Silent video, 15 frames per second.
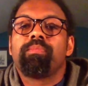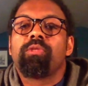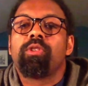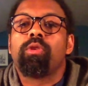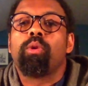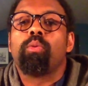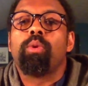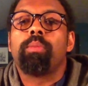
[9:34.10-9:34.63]

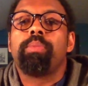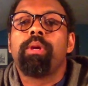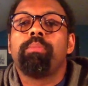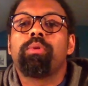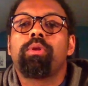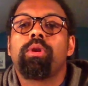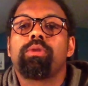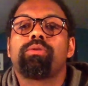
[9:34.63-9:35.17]
What people
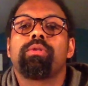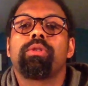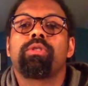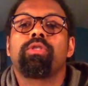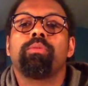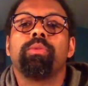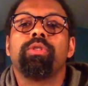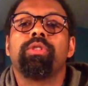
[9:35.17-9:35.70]
call
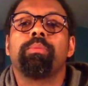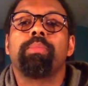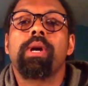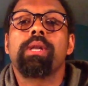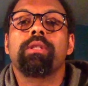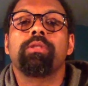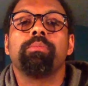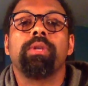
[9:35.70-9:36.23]
traditional music
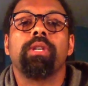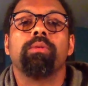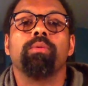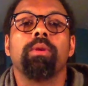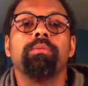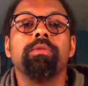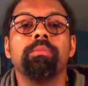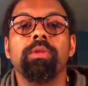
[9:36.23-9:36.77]
bothers me. It
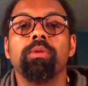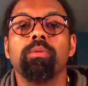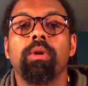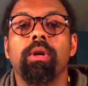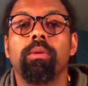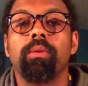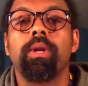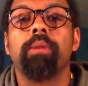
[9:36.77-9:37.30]
rubs me the
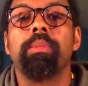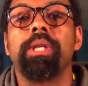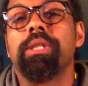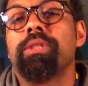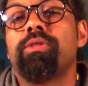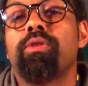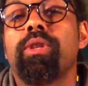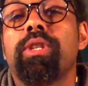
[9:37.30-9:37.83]
wrong way
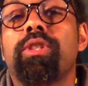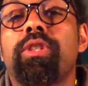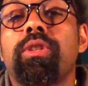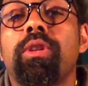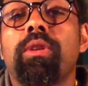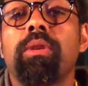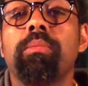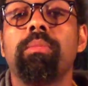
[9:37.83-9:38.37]
because
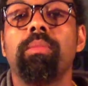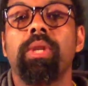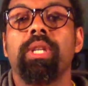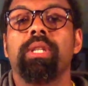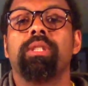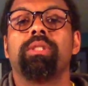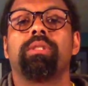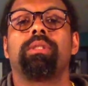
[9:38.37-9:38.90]
traditional
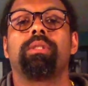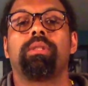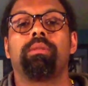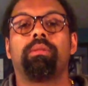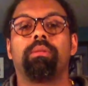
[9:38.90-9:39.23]
means,